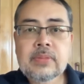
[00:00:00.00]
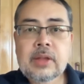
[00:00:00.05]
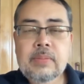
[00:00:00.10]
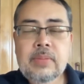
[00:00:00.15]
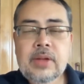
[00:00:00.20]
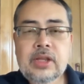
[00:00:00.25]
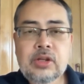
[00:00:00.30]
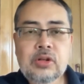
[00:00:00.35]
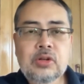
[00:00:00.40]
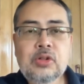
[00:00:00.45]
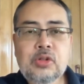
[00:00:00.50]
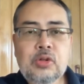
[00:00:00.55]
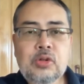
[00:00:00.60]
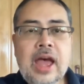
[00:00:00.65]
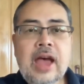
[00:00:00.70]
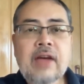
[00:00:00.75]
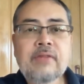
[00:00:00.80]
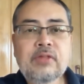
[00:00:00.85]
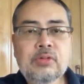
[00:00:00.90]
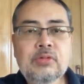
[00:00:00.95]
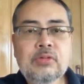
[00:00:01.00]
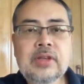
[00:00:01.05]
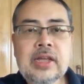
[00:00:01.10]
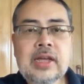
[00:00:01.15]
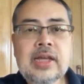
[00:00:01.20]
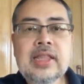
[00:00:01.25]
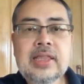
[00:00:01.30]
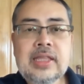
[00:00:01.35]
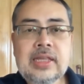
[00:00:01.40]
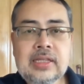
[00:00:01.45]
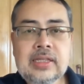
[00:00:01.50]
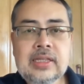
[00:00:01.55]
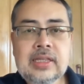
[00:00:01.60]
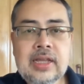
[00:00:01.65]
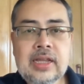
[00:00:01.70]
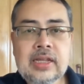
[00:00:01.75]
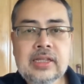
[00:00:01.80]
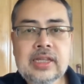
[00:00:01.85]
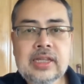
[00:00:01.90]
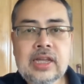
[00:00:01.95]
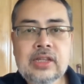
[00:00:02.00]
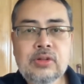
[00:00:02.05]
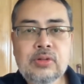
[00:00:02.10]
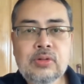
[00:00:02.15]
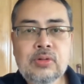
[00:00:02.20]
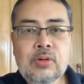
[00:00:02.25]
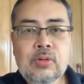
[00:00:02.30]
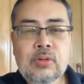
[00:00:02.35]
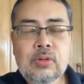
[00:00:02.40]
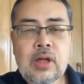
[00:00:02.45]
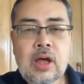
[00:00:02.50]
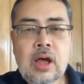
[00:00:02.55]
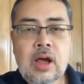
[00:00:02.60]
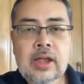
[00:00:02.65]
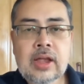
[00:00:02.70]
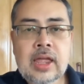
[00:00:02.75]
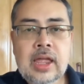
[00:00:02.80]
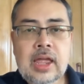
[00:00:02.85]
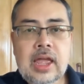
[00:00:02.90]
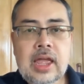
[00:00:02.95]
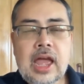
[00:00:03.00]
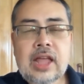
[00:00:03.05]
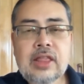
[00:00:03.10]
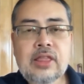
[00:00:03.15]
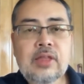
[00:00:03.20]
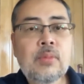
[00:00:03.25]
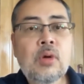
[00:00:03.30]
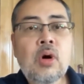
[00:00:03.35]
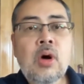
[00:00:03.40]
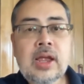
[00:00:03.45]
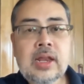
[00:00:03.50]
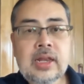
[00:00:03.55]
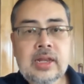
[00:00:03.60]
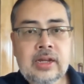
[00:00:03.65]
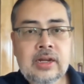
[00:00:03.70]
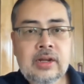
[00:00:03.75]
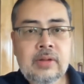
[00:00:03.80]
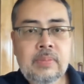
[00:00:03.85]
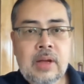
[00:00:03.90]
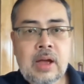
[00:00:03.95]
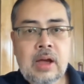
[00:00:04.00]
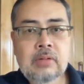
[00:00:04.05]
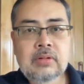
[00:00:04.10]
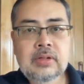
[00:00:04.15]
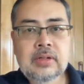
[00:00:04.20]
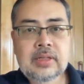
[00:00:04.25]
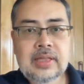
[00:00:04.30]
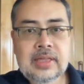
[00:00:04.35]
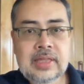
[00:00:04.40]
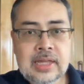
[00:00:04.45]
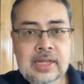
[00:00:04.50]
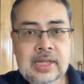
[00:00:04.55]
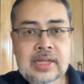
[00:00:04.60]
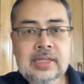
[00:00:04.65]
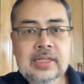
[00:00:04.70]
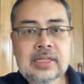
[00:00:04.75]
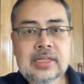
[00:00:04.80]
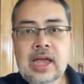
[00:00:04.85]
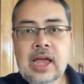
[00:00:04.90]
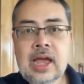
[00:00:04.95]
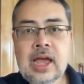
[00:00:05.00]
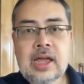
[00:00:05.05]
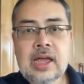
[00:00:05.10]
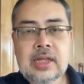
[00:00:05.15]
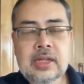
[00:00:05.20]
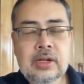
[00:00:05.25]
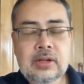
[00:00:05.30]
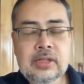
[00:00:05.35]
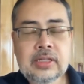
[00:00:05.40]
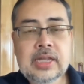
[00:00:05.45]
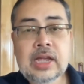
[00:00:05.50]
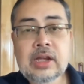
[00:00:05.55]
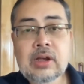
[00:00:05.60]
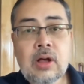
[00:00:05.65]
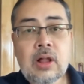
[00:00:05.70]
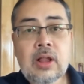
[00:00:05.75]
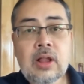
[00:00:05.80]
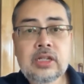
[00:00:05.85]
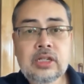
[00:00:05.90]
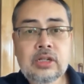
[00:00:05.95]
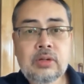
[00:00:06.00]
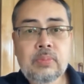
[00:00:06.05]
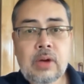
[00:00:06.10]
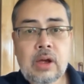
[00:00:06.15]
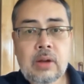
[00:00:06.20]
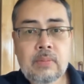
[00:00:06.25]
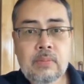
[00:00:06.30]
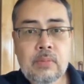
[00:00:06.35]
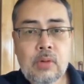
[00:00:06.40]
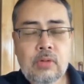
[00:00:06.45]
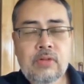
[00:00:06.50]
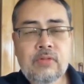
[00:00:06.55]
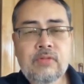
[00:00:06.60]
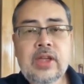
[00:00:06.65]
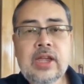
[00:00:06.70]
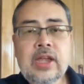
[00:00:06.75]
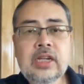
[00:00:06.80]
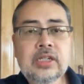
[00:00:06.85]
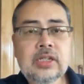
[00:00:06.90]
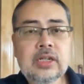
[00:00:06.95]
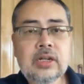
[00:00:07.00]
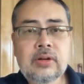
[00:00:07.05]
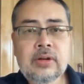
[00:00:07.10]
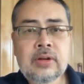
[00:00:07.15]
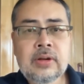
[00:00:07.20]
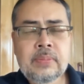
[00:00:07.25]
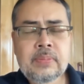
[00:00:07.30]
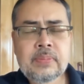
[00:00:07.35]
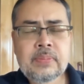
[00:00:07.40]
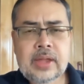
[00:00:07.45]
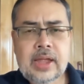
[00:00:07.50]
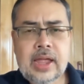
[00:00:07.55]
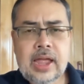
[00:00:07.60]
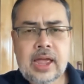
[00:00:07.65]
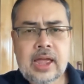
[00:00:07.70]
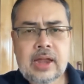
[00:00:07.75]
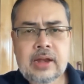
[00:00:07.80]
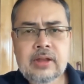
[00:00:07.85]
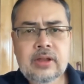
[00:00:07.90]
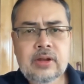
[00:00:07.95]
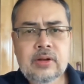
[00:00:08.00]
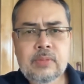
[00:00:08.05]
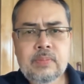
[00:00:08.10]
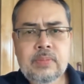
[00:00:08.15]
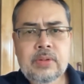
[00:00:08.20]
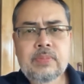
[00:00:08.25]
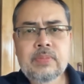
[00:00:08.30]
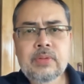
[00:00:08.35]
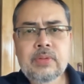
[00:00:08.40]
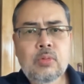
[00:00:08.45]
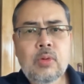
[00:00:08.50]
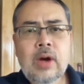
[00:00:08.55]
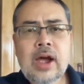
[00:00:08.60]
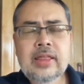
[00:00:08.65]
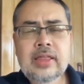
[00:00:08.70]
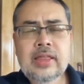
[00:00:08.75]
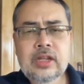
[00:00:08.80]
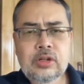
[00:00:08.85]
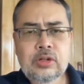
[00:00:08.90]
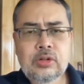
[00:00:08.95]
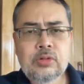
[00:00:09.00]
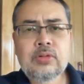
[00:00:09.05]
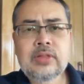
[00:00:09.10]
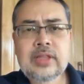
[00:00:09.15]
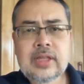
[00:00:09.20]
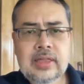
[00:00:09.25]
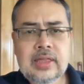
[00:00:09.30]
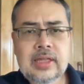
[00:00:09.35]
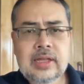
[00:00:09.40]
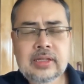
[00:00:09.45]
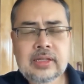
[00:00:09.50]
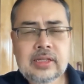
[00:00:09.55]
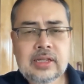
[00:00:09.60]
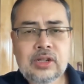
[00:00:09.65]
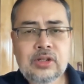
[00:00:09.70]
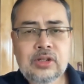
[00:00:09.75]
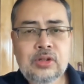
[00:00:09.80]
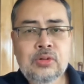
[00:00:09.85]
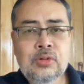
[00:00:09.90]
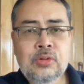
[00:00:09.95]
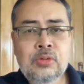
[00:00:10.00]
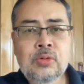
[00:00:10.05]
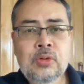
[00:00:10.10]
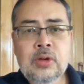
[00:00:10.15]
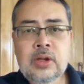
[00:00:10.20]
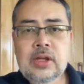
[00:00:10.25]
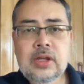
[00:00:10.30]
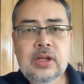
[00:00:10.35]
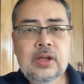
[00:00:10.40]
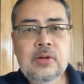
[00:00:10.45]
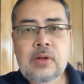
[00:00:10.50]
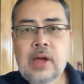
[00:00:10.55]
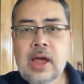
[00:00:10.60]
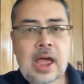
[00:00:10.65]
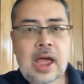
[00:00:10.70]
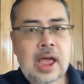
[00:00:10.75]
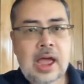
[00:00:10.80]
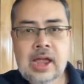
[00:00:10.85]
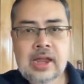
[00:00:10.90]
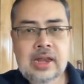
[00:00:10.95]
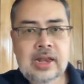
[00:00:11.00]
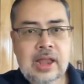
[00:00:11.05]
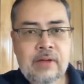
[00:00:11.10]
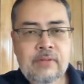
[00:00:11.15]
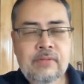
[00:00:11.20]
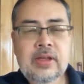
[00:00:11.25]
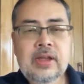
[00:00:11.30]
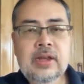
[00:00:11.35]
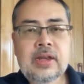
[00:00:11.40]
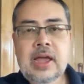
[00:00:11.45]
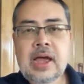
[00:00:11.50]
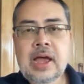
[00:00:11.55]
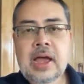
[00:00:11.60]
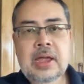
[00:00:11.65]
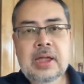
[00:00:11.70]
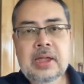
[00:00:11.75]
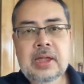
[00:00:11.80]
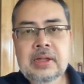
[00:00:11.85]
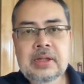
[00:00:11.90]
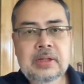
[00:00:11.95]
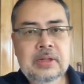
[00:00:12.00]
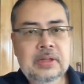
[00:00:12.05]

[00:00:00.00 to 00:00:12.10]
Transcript: But you have to learn these things as you go along. And the more I learned about this, psychology, about motivation, and people, why they do the things they do, I love it. I